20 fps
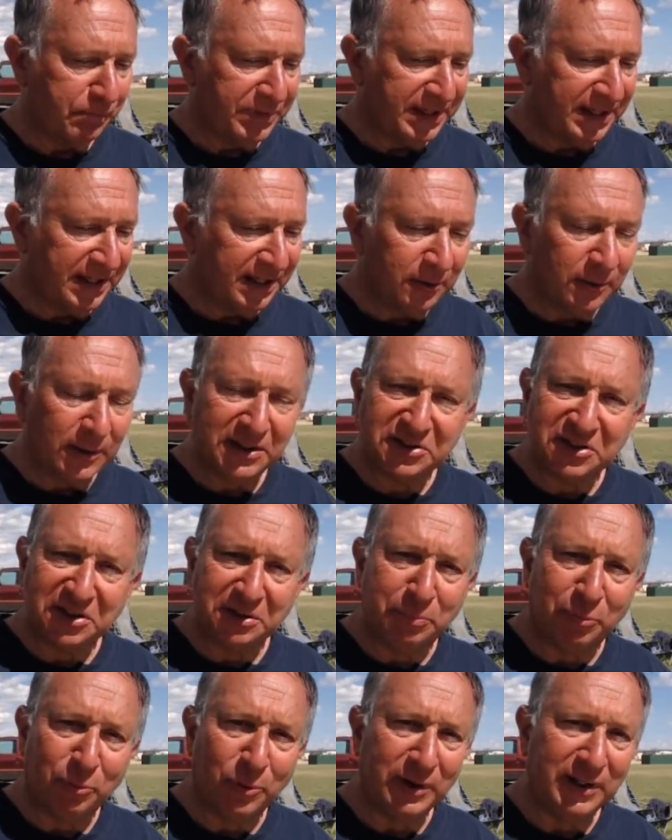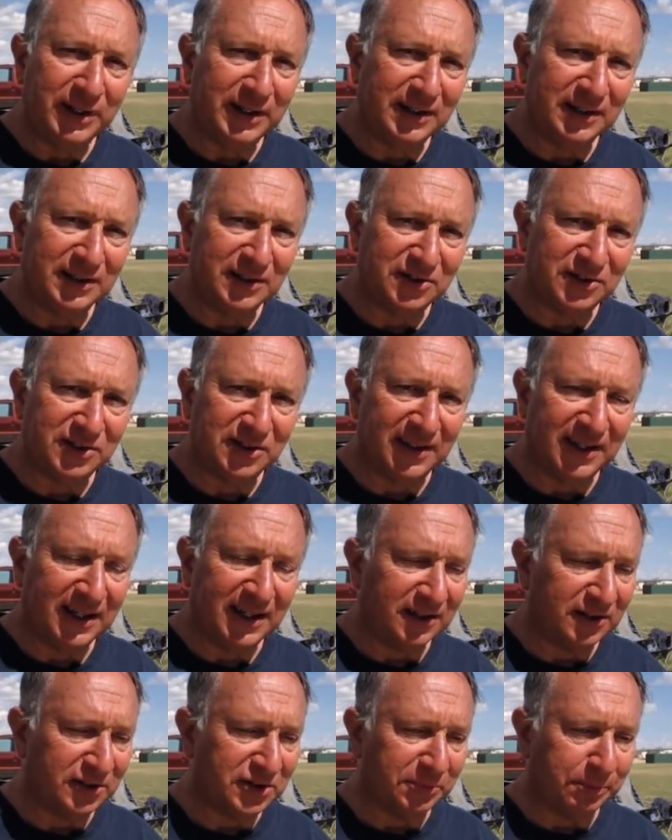The interesting point is
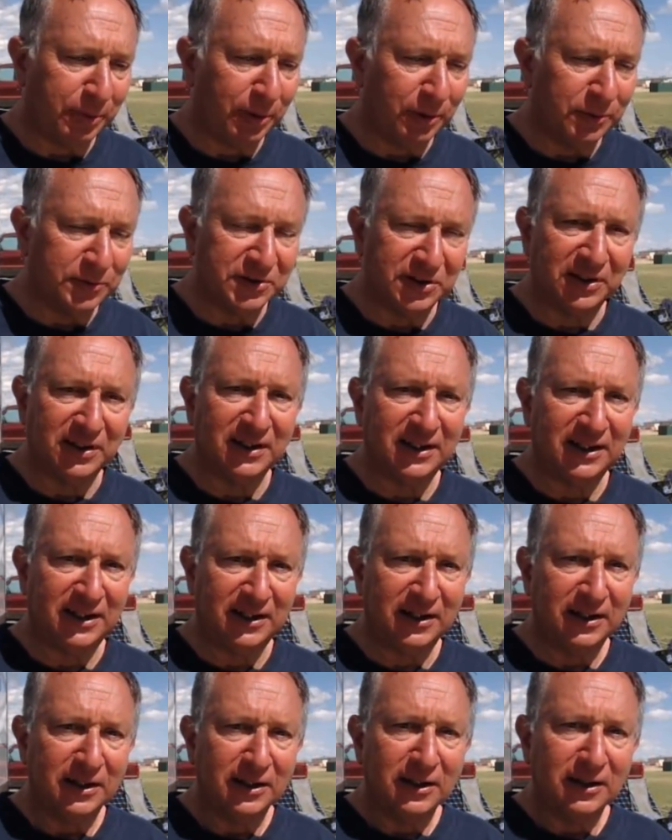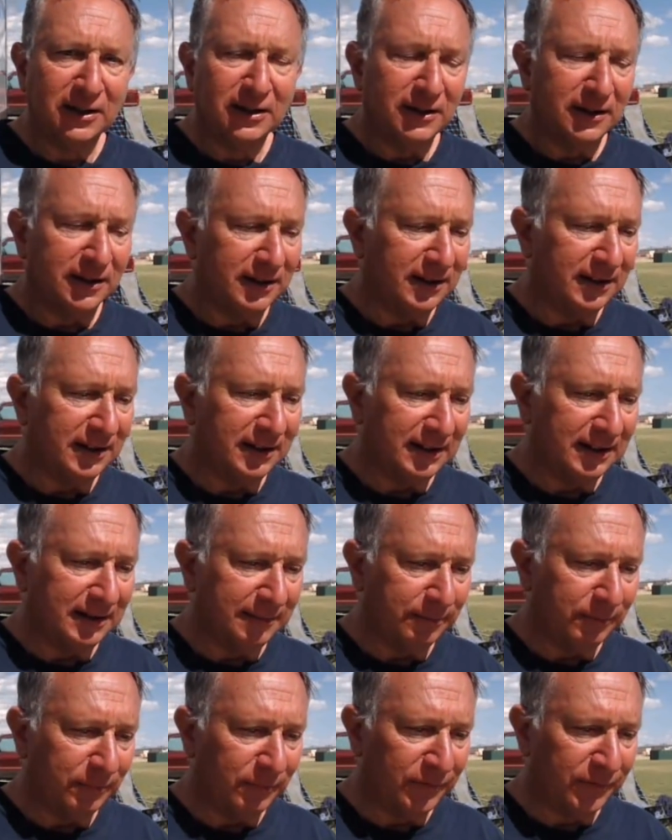that it's supposedly,
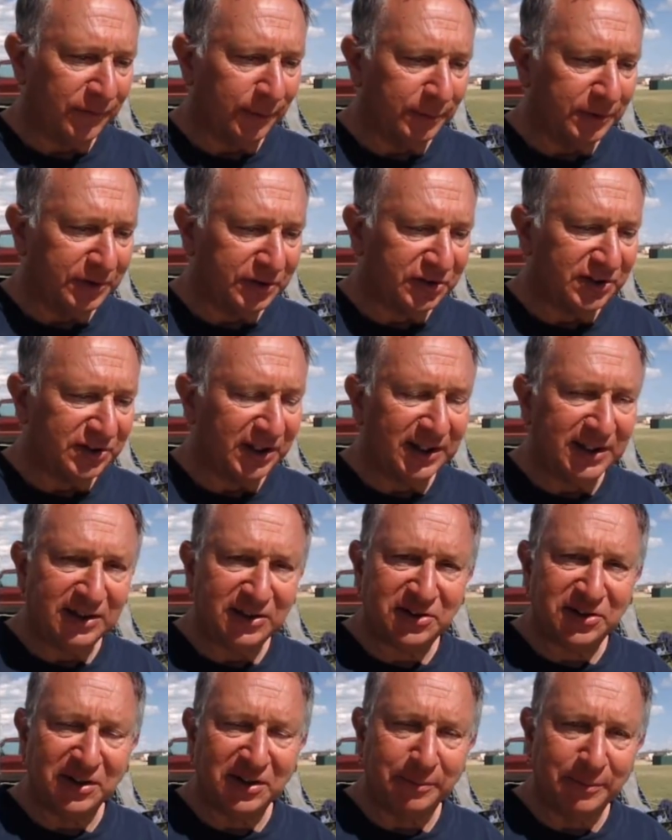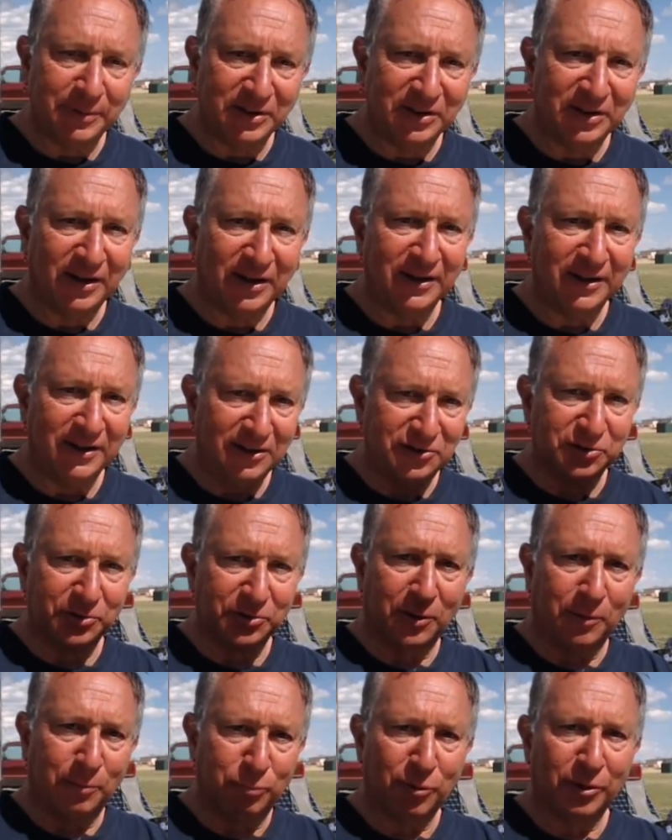from the studies that have been done, these
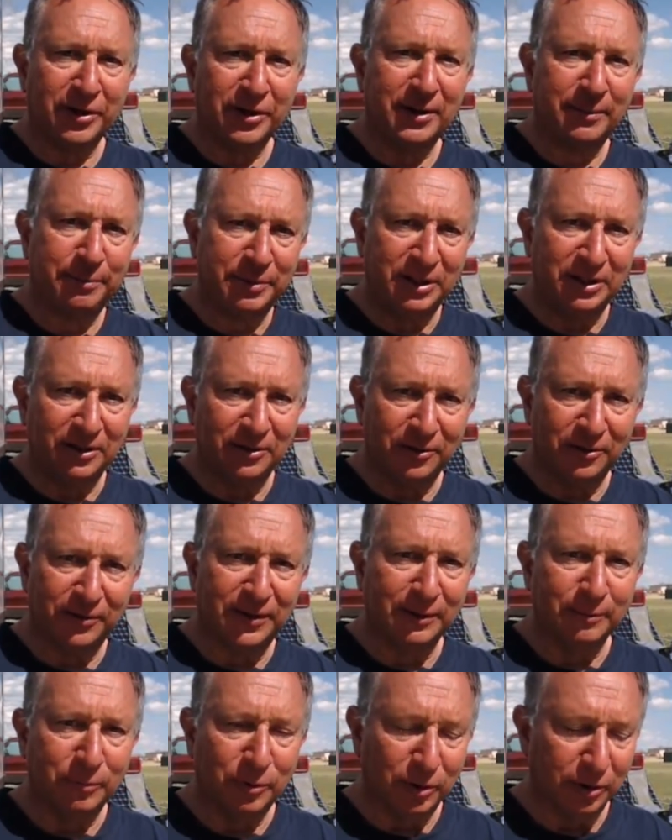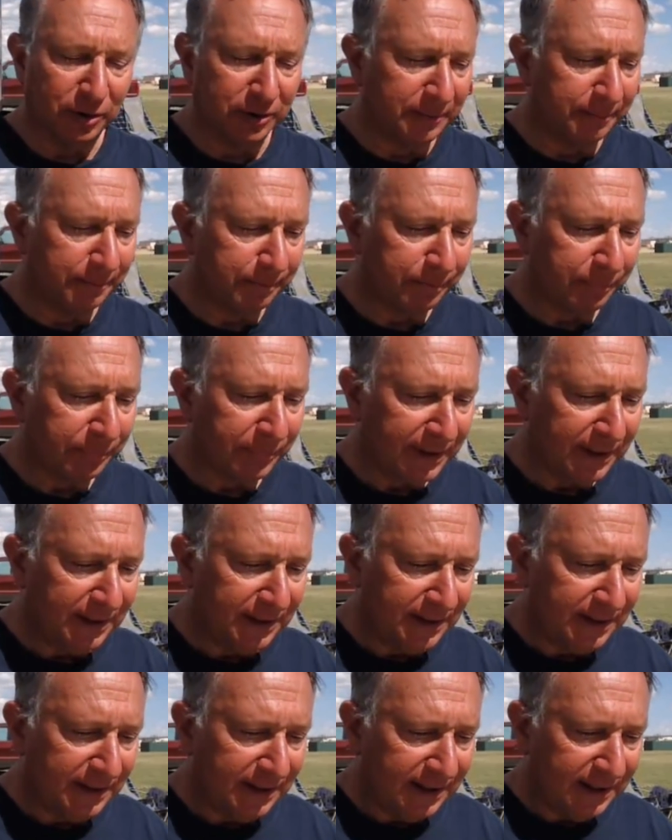are all brought up in the earthing book,
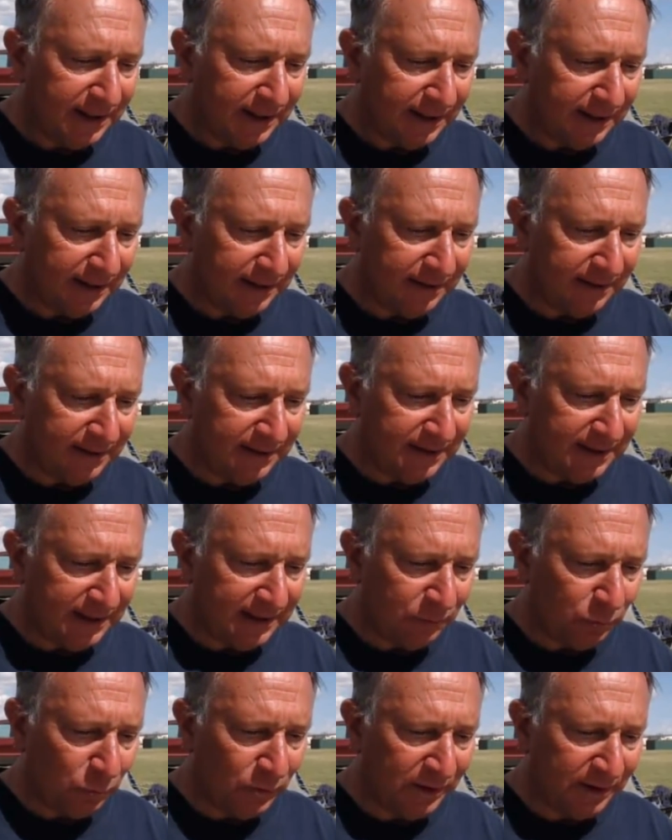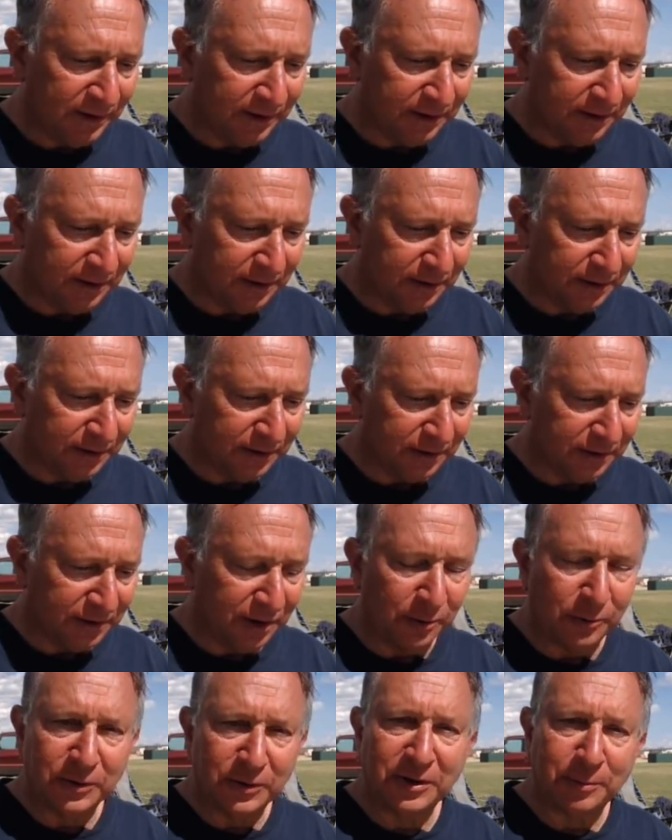it will
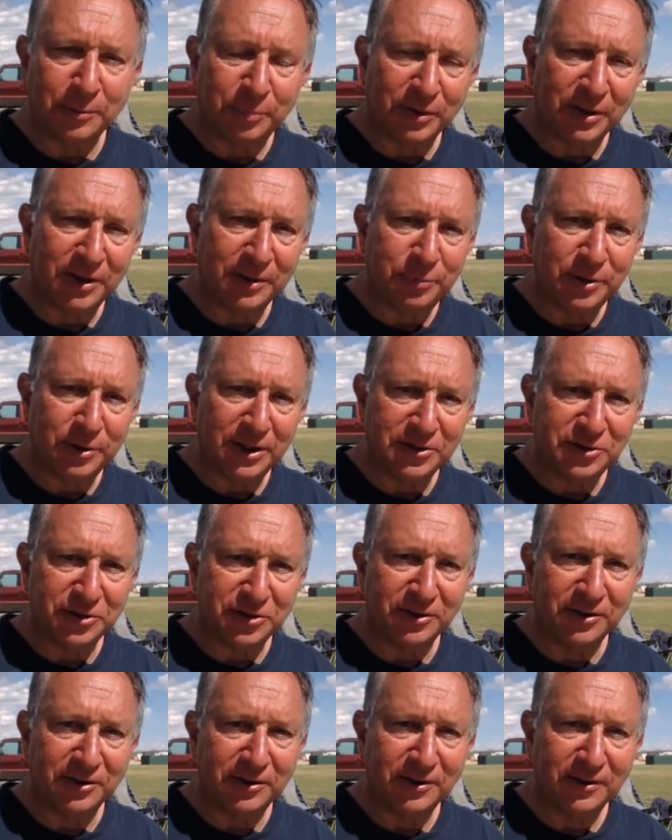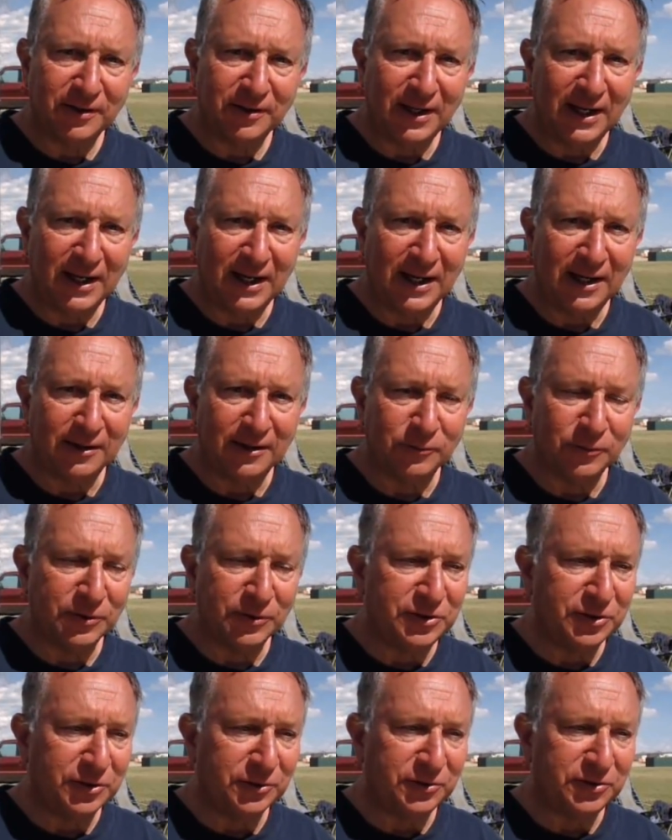lower your blood pressure and
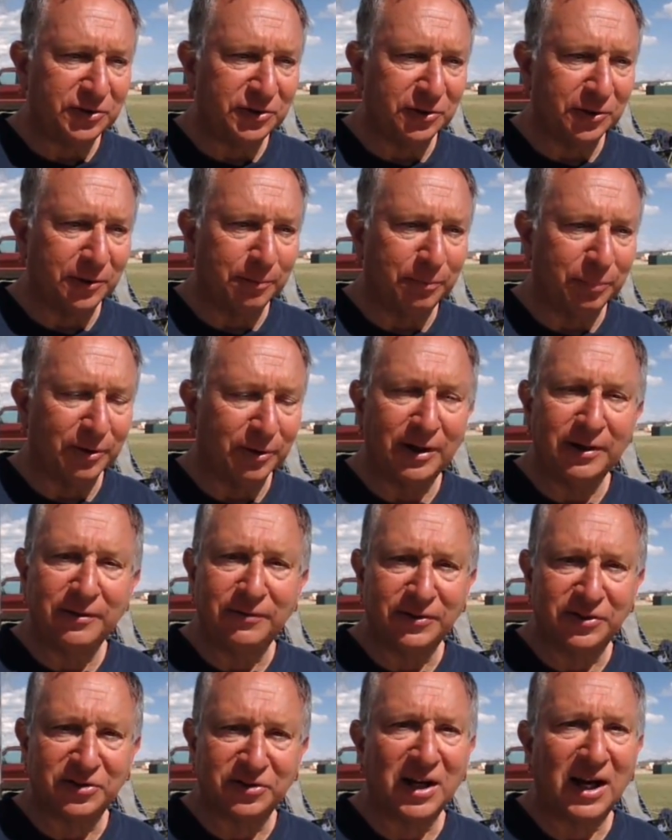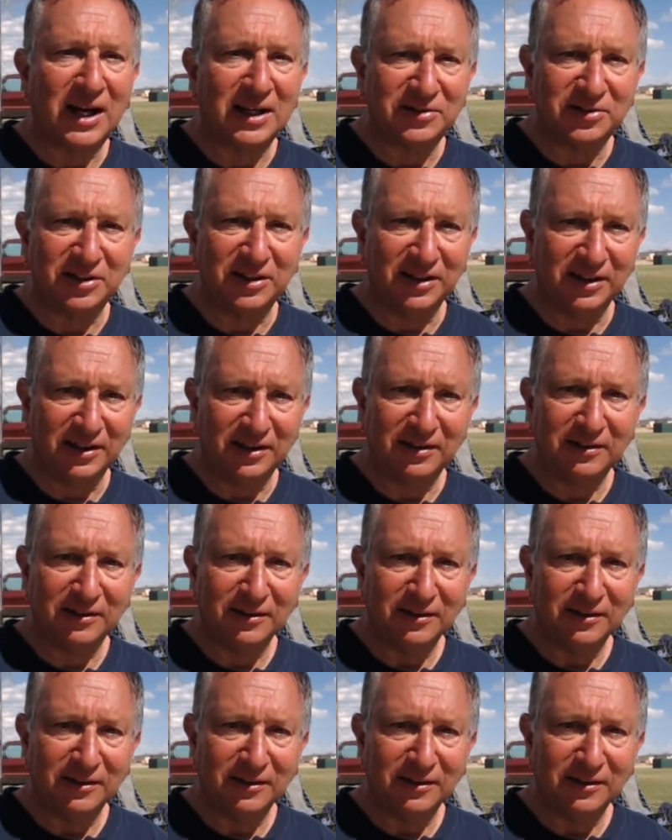reduce your blood viscosity.